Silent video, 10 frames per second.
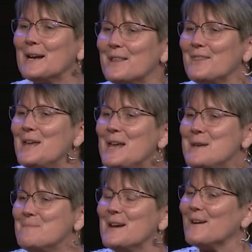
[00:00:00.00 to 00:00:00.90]
a
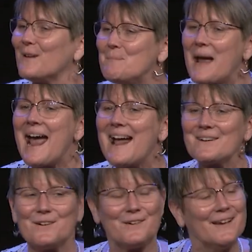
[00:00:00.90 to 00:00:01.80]
theme here, a
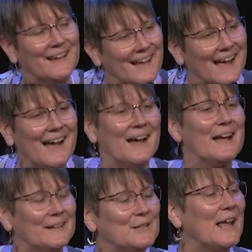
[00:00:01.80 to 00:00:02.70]
pattern,
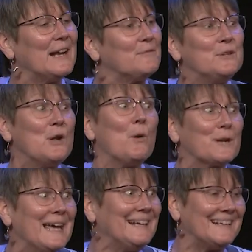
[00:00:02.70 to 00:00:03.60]
and if you don't
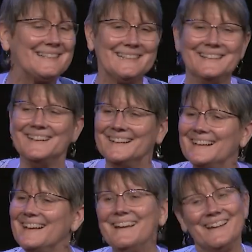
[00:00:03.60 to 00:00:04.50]
get it,
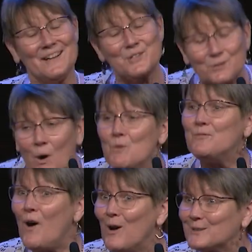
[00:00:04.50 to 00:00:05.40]
it's your own
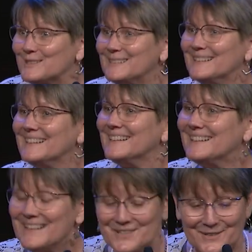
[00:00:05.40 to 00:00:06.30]
fault.
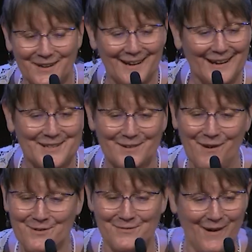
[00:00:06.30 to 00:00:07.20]
It's your
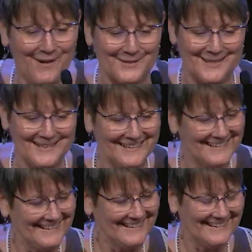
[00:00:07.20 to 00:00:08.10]
own fault.
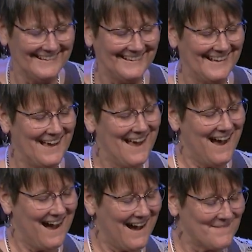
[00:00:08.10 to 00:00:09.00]

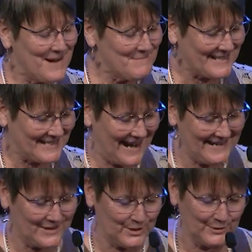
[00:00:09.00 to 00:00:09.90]
I'm
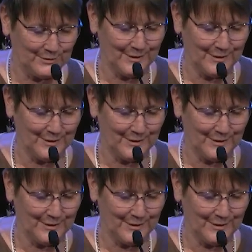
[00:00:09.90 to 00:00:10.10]
excited to